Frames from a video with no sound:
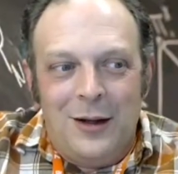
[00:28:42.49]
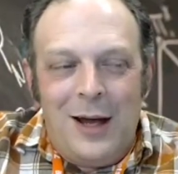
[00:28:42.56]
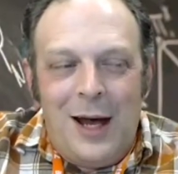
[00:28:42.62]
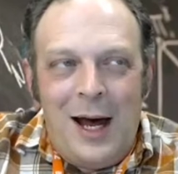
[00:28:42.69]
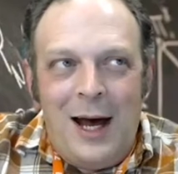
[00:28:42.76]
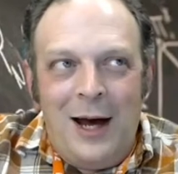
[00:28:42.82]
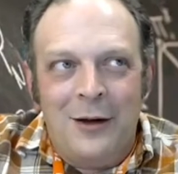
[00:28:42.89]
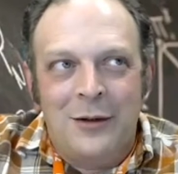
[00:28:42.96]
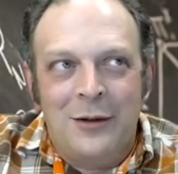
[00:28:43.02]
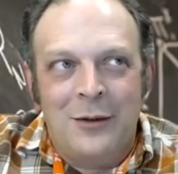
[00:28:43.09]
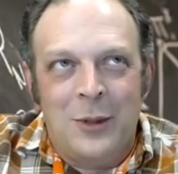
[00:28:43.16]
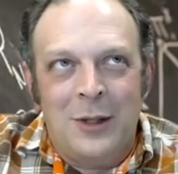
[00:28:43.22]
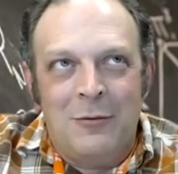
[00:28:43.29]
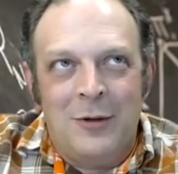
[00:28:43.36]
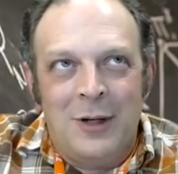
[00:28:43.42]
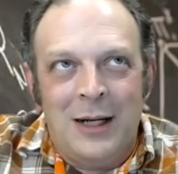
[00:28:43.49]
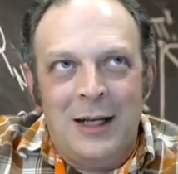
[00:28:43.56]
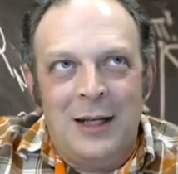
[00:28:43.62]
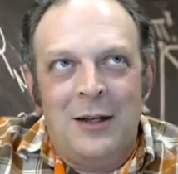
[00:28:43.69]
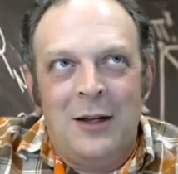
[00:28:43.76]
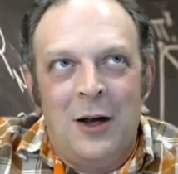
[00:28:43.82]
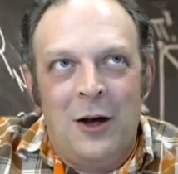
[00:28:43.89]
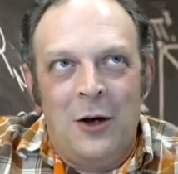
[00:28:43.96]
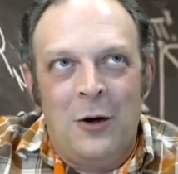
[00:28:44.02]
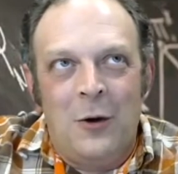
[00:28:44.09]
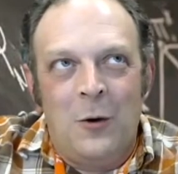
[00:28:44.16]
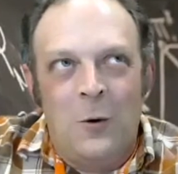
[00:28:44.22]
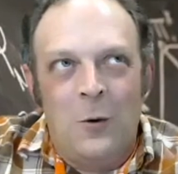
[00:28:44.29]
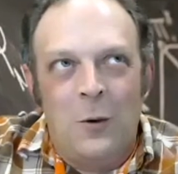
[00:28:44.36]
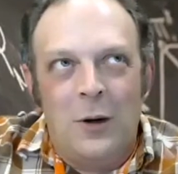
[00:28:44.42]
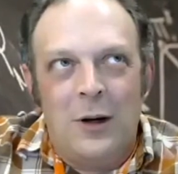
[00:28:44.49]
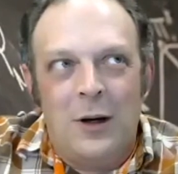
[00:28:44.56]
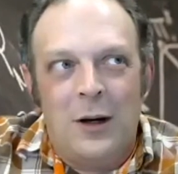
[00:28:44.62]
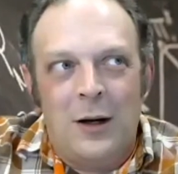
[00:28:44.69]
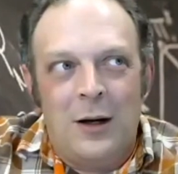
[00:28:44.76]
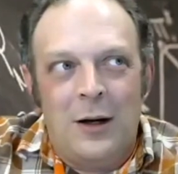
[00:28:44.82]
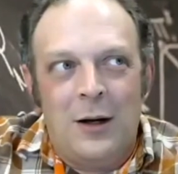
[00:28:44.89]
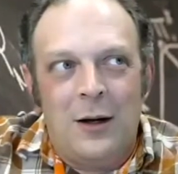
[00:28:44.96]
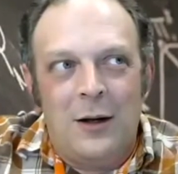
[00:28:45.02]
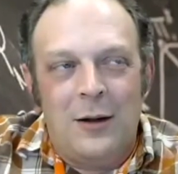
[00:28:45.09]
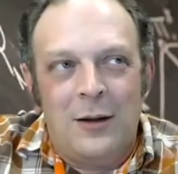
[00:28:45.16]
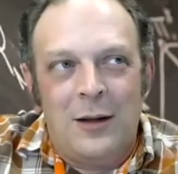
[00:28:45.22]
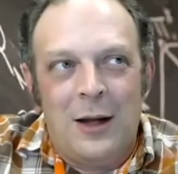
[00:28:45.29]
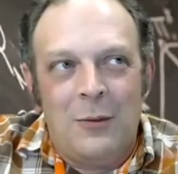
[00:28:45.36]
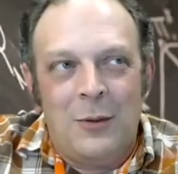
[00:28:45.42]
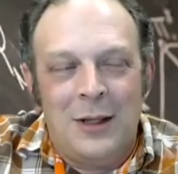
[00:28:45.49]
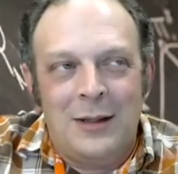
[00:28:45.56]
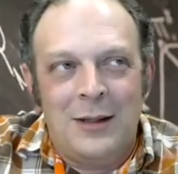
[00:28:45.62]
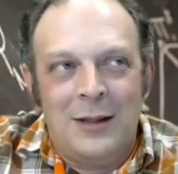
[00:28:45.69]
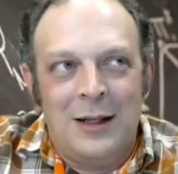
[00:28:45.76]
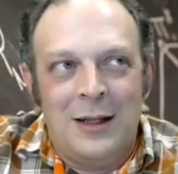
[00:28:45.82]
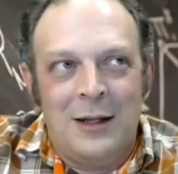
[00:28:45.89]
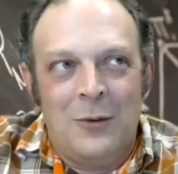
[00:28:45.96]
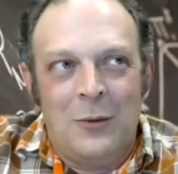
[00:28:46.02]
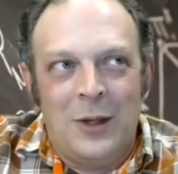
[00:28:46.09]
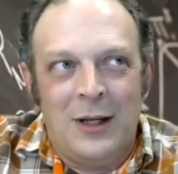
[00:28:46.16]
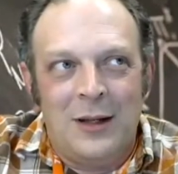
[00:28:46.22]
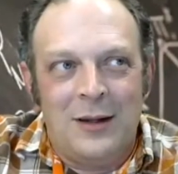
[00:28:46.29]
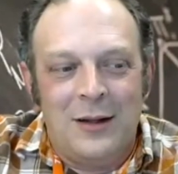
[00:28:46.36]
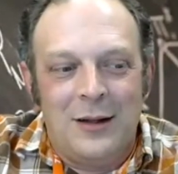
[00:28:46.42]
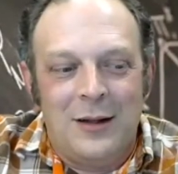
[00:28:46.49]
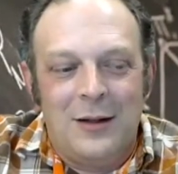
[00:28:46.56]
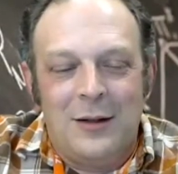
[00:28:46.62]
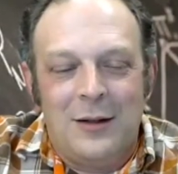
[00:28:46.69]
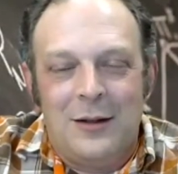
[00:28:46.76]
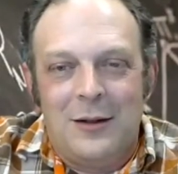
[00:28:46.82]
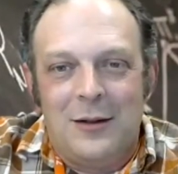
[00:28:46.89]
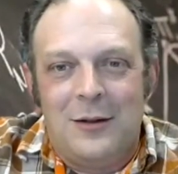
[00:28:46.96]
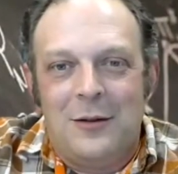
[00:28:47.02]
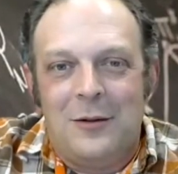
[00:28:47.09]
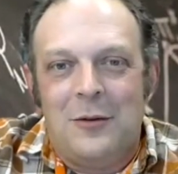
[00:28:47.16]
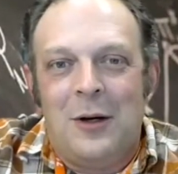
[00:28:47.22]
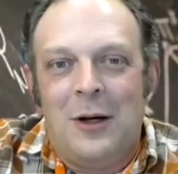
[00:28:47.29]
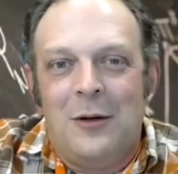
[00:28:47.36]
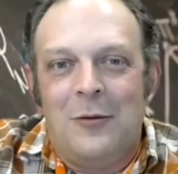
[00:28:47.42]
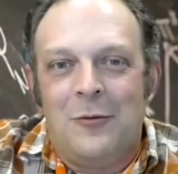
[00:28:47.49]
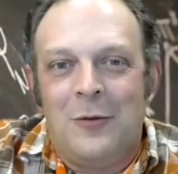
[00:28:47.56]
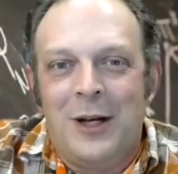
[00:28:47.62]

how do we really know that we're dealing with I